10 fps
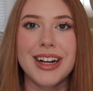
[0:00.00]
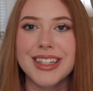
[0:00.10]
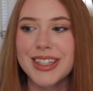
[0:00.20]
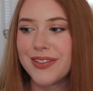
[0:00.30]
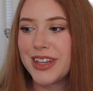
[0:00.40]
I
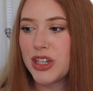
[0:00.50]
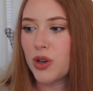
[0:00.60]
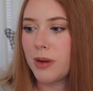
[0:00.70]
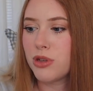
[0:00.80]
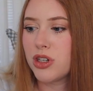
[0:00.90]
just love these
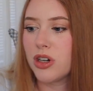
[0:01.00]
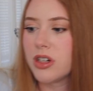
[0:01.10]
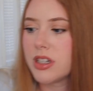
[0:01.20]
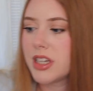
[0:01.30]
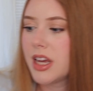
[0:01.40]
striped
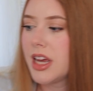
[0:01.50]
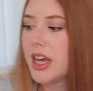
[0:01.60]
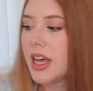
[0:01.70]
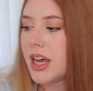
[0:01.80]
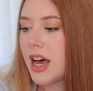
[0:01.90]
shirts.
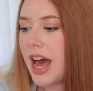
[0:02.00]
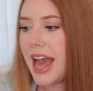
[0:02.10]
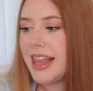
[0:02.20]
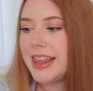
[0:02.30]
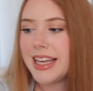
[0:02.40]

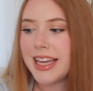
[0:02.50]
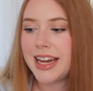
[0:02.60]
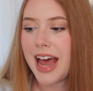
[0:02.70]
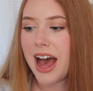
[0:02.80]
And then